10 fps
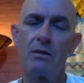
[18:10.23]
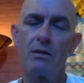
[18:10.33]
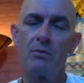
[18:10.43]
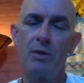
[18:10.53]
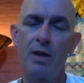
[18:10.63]

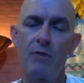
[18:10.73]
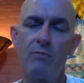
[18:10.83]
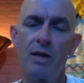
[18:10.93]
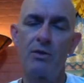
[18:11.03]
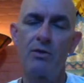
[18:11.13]
Without
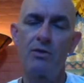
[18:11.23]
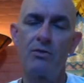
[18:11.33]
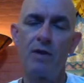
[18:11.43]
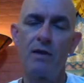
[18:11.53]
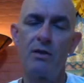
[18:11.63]
mental
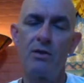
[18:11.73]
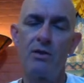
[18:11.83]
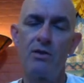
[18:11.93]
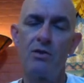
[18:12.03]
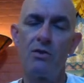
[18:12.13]

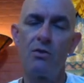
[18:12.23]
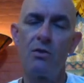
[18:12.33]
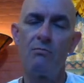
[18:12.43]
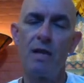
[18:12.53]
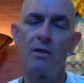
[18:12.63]
directedness or
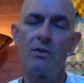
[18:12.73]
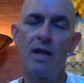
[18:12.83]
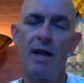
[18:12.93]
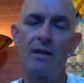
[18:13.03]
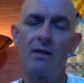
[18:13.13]
mental
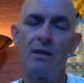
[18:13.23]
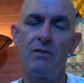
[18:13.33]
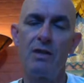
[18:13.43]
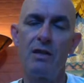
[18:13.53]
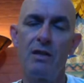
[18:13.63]

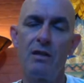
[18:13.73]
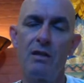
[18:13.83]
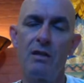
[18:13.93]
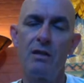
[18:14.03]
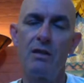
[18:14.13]
activity,
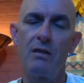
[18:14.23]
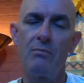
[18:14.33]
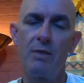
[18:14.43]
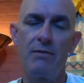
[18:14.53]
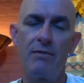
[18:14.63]

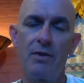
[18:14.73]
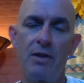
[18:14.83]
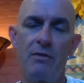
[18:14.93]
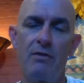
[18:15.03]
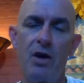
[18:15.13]
be free
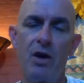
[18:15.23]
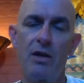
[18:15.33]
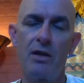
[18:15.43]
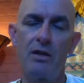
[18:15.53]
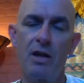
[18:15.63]
of all
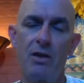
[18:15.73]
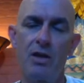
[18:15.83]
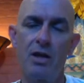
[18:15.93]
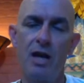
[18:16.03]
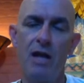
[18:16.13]

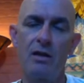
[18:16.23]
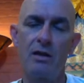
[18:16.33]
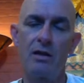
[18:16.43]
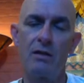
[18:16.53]
intentionality.